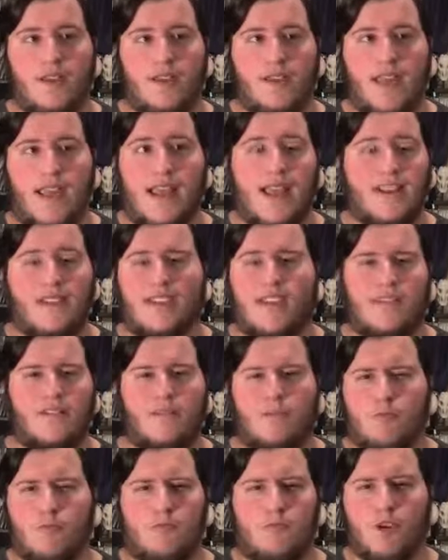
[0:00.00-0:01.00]
yeah, that's not
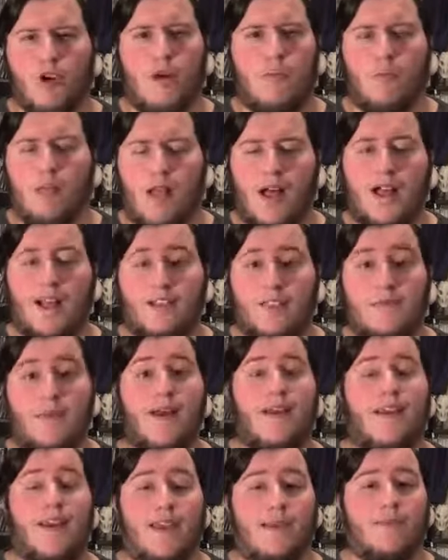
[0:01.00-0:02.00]
the real plot. It's
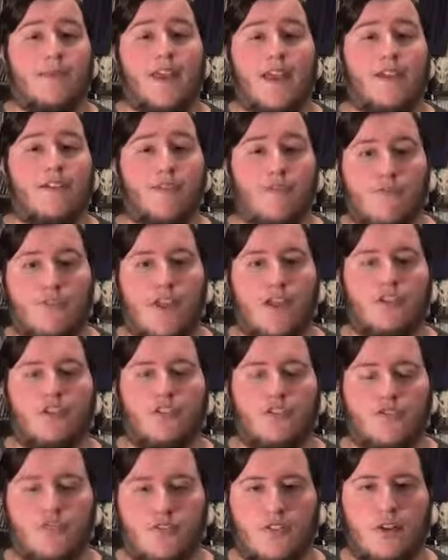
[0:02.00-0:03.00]
about him getting
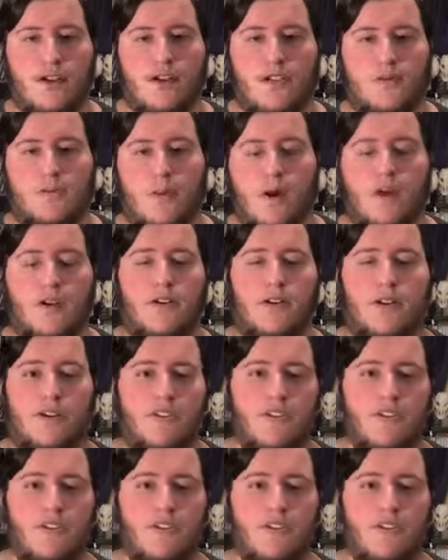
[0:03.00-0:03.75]
revenge for his partner.